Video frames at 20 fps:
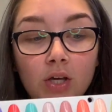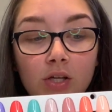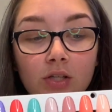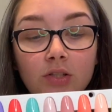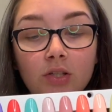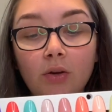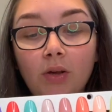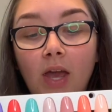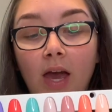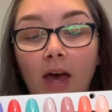
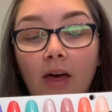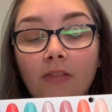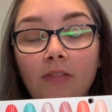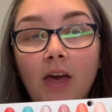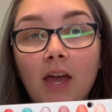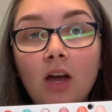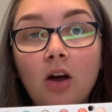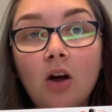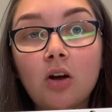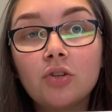So yeah,
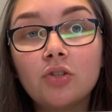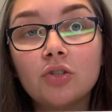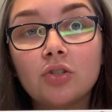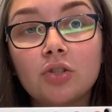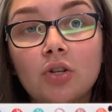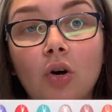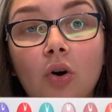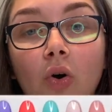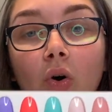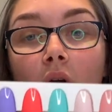they are
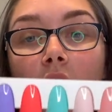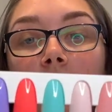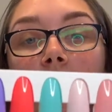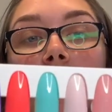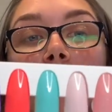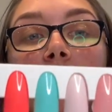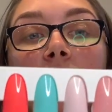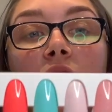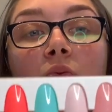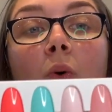just all of
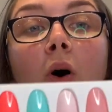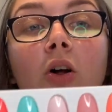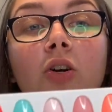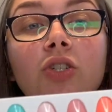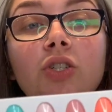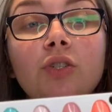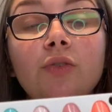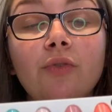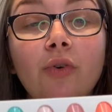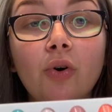them
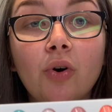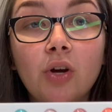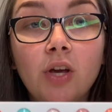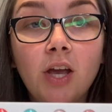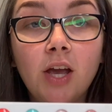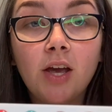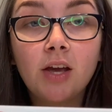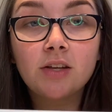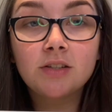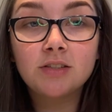swatched for
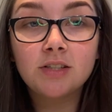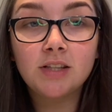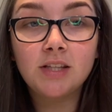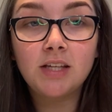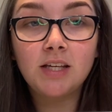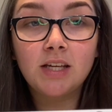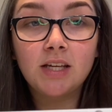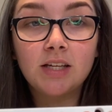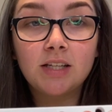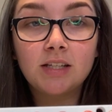you so
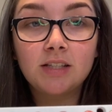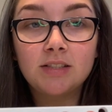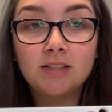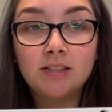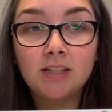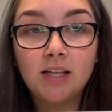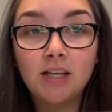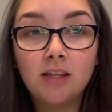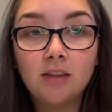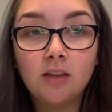that you can
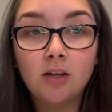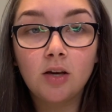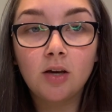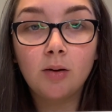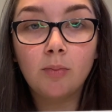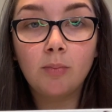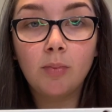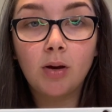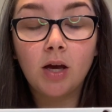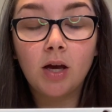see
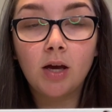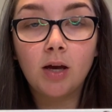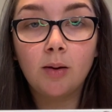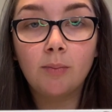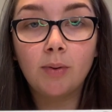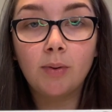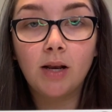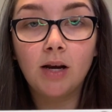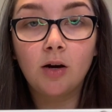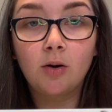them
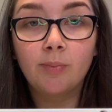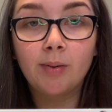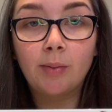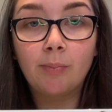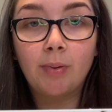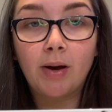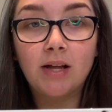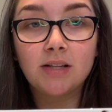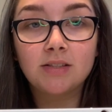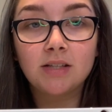a little bit
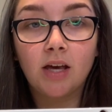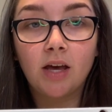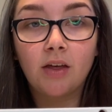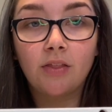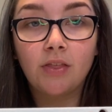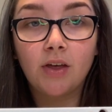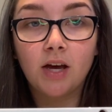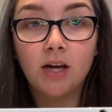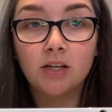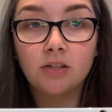better
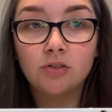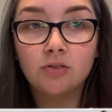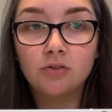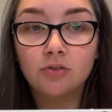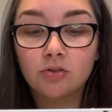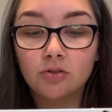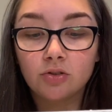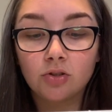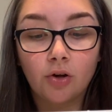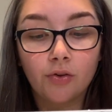than
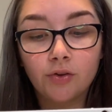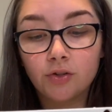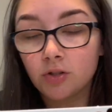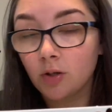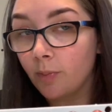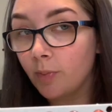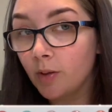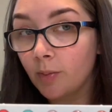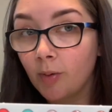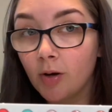just on the
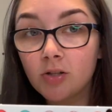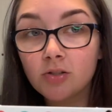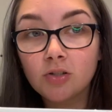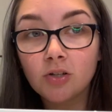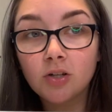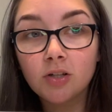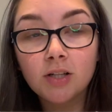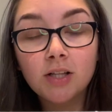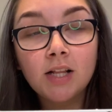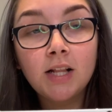top of the
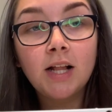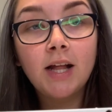bottle.